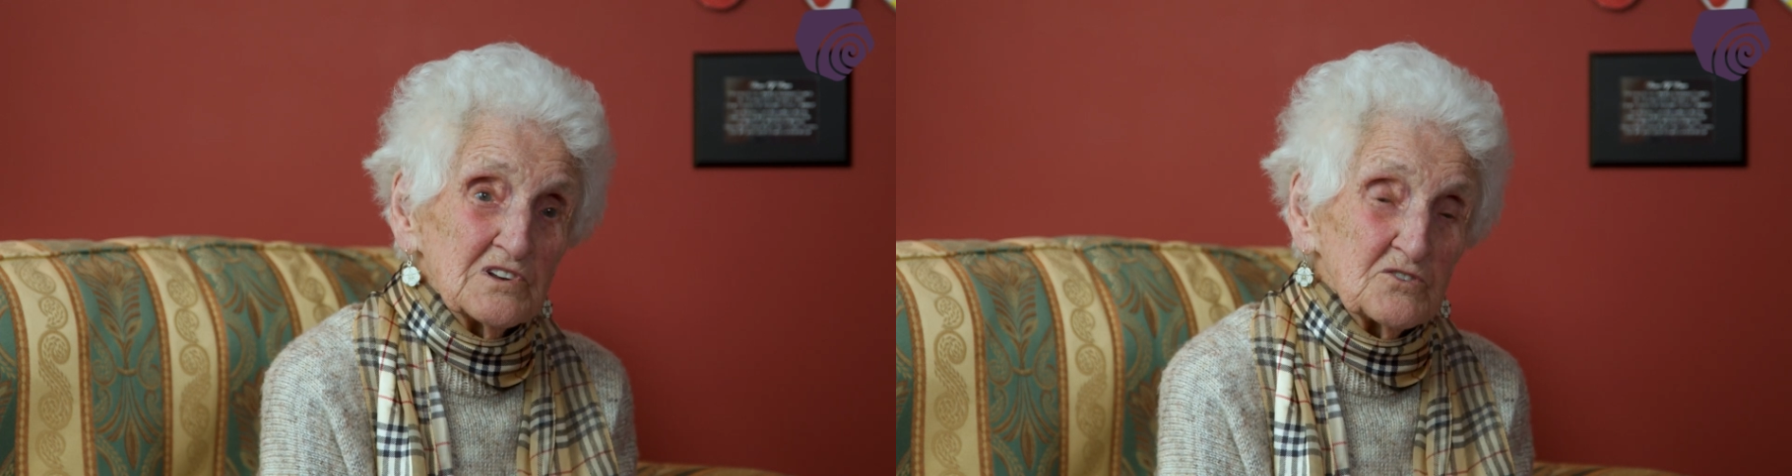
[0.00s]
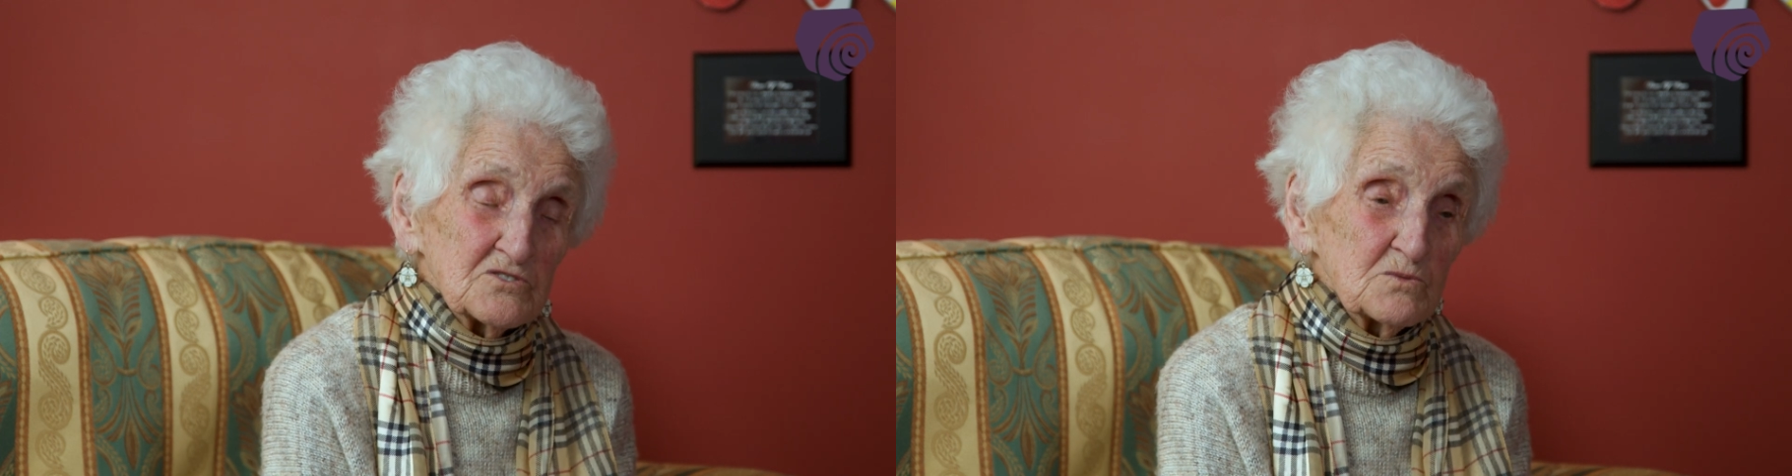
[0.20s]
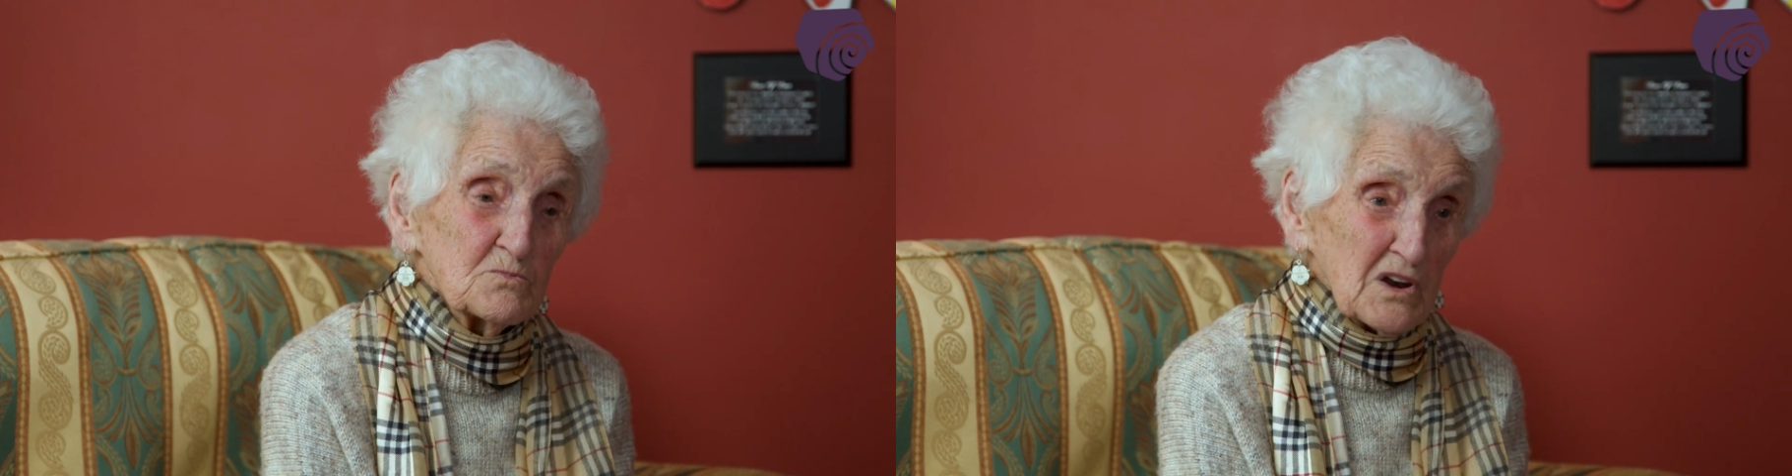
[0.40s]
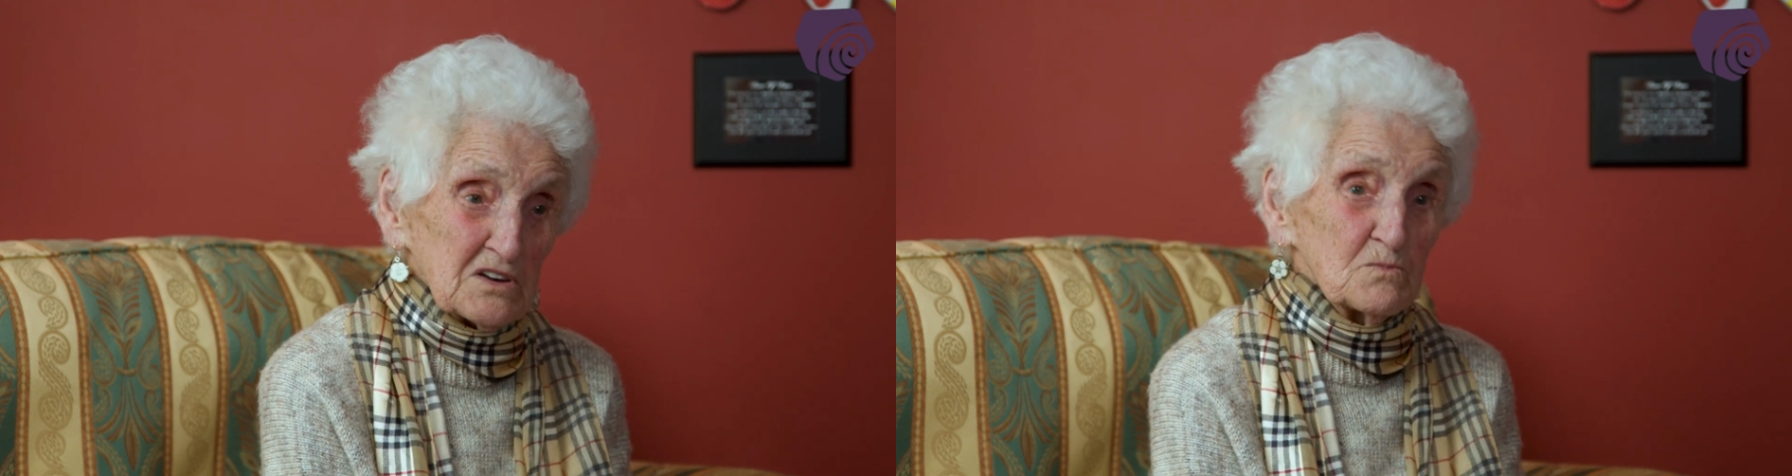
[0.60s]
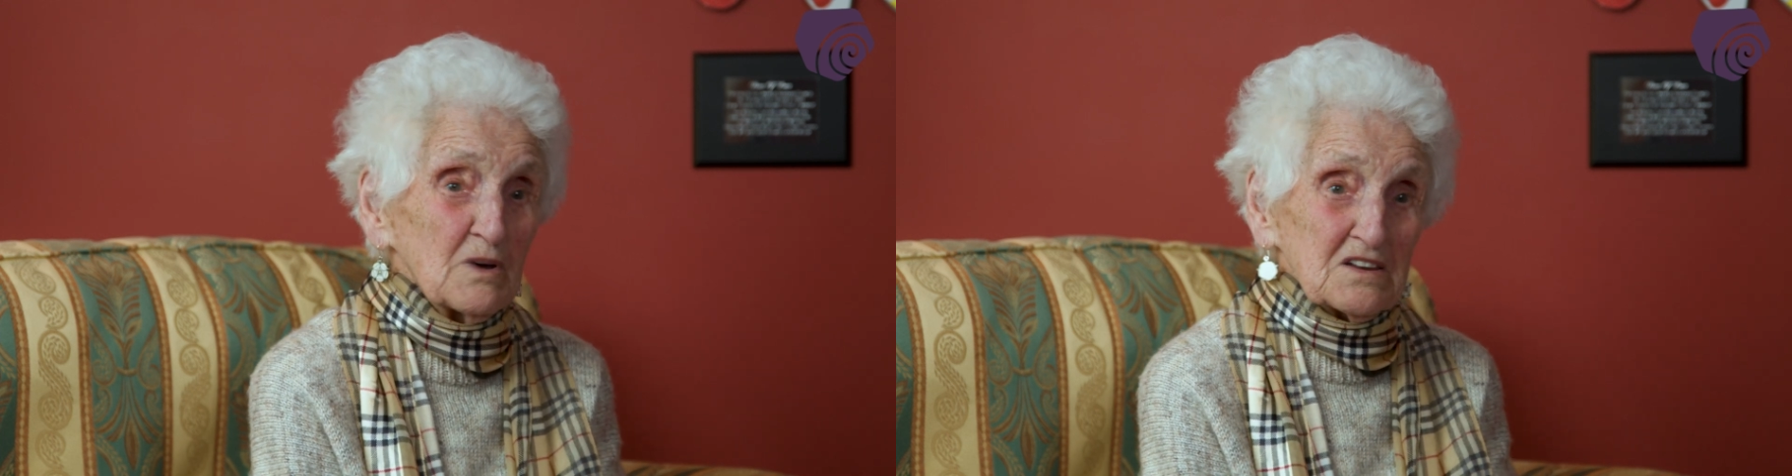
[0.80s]
He was in
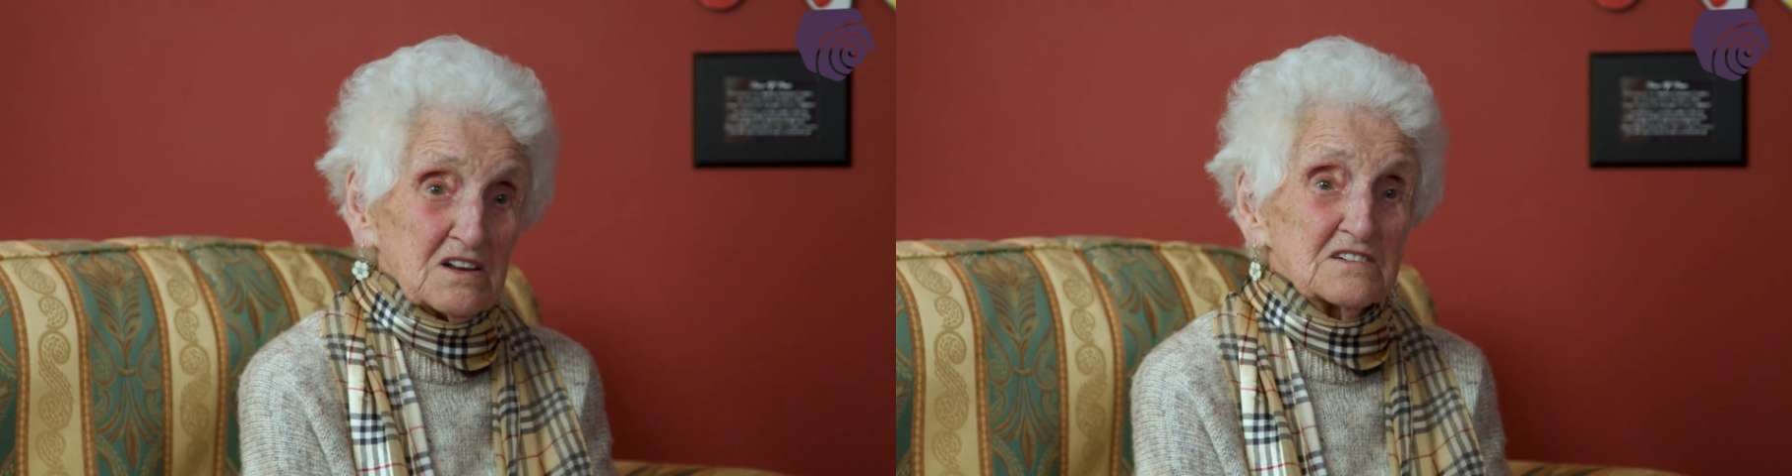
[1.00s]
pretty bad